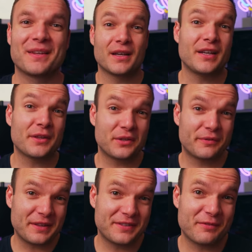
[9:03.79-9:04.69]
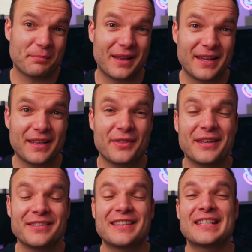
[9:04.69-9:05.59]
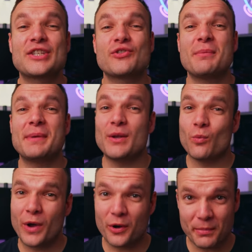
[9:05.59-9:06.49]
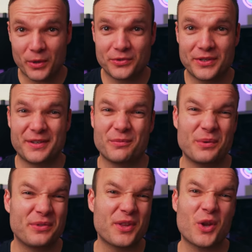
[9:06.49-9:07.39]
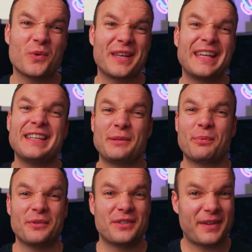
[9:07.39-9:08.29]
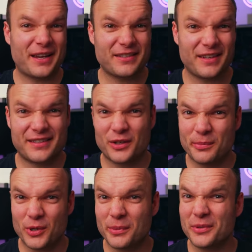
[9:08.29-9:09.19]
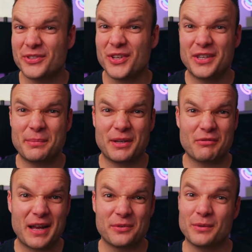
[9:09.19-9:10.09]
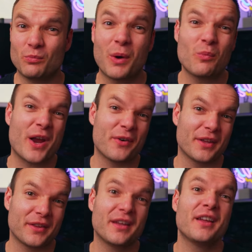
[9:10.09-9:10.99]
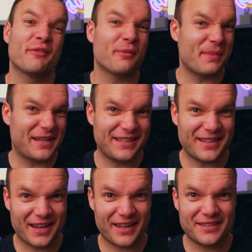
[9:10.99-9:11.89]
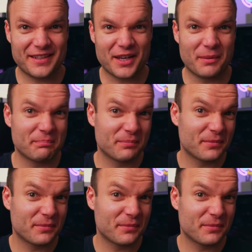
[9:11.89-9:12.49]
Another defensive play that is extremely well-moated with no easy points of access that will be almost certainly be around in one way or another for many decades to come.